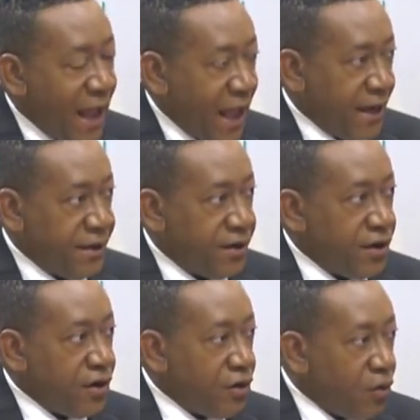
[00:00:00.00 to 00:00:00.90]
And
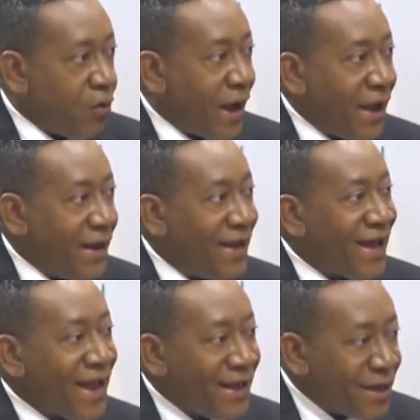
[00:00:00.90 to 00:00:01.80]
while
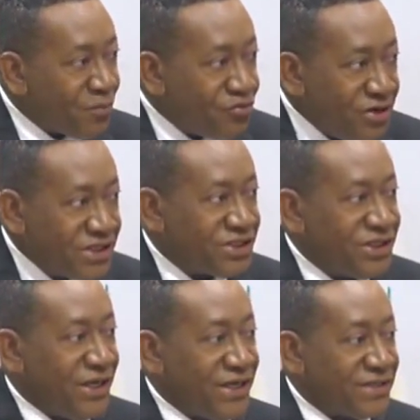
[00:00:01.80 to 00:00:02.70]
I
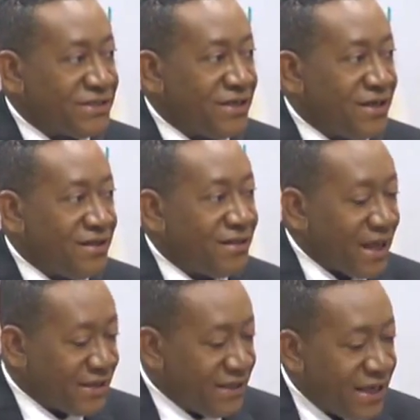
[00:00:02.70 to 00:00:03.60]
appreciate
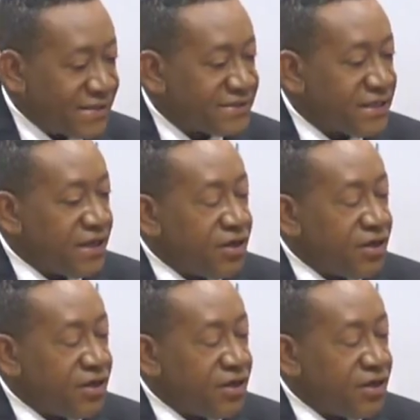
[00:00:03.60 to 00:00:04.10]
that, yes,